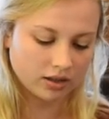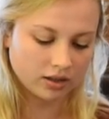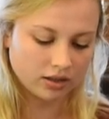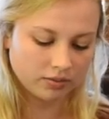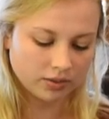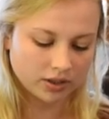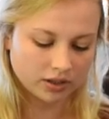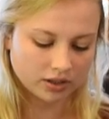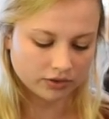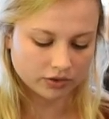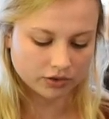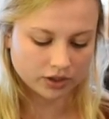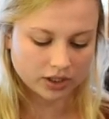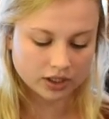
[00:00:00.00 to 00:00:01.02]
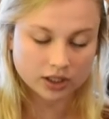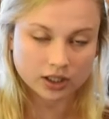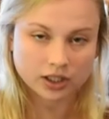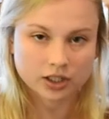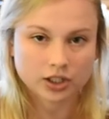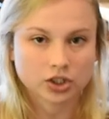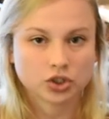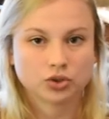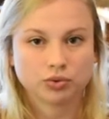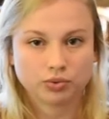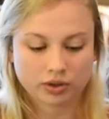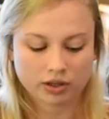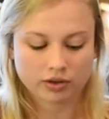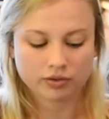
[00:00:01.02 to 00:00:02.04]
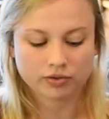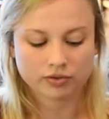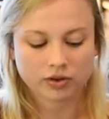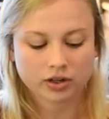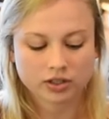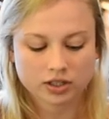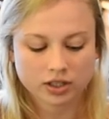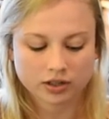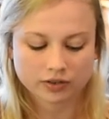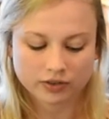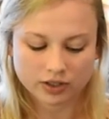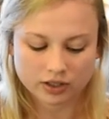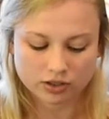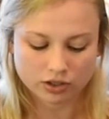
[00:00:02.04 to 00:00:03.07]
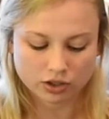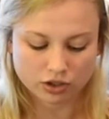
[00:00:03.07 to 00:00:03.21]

little bit of green glitter to the front of his